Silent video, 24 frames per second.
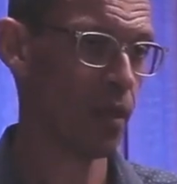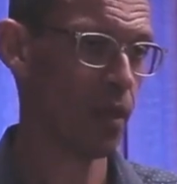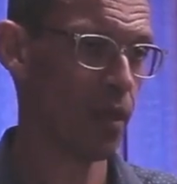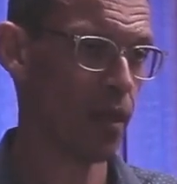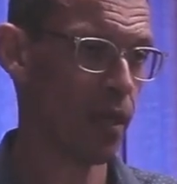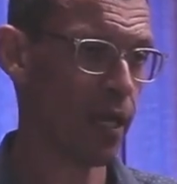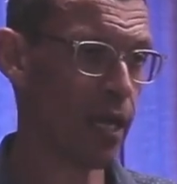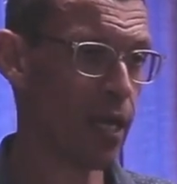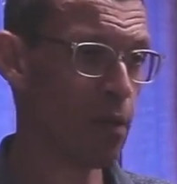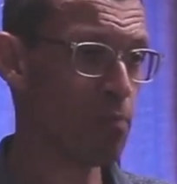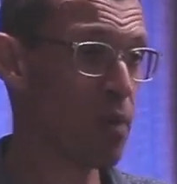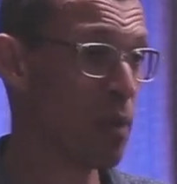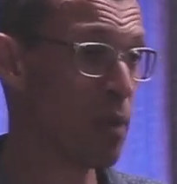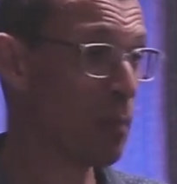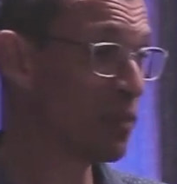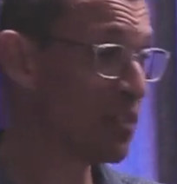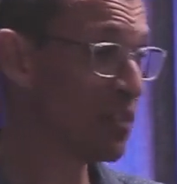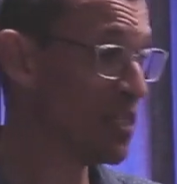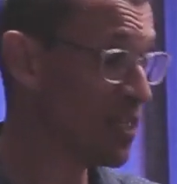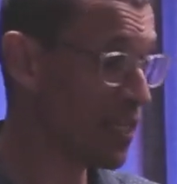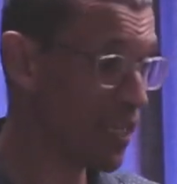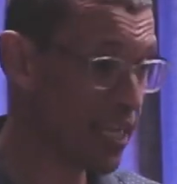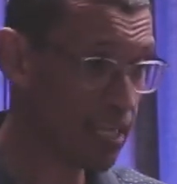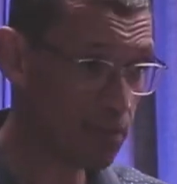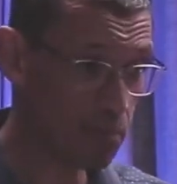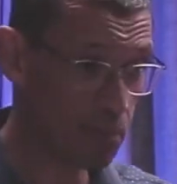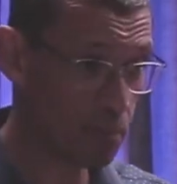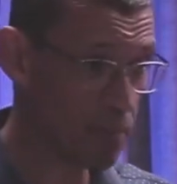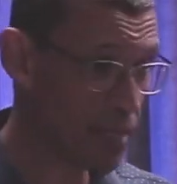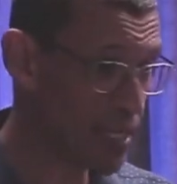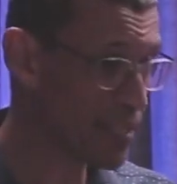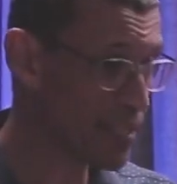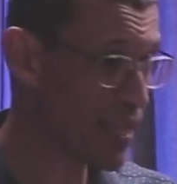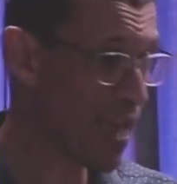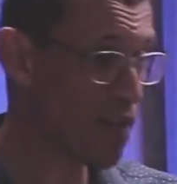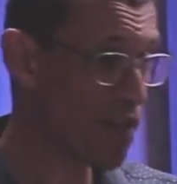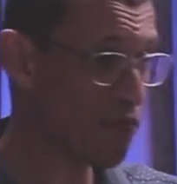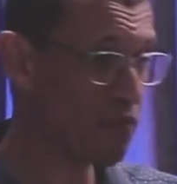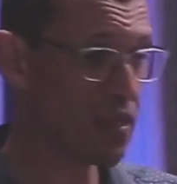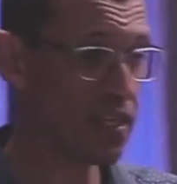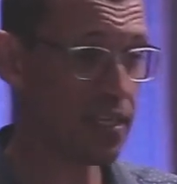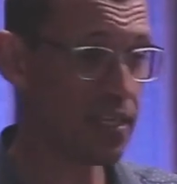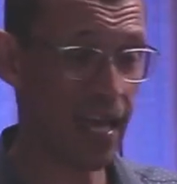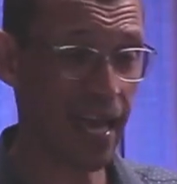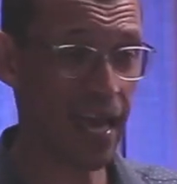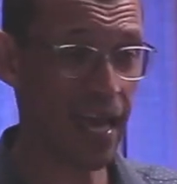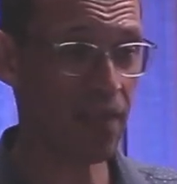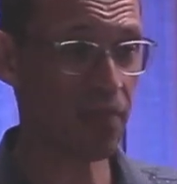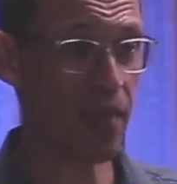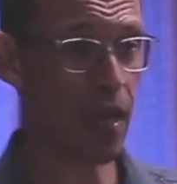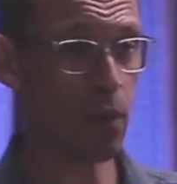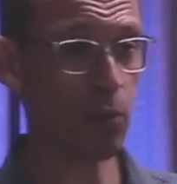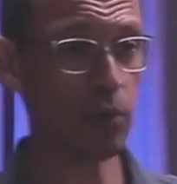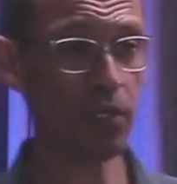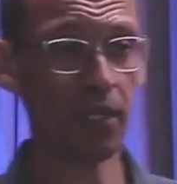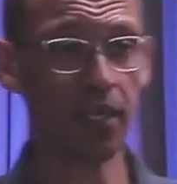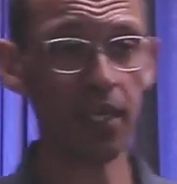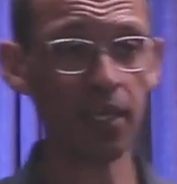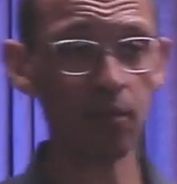Uh, people didn't eat meat every day. They would eat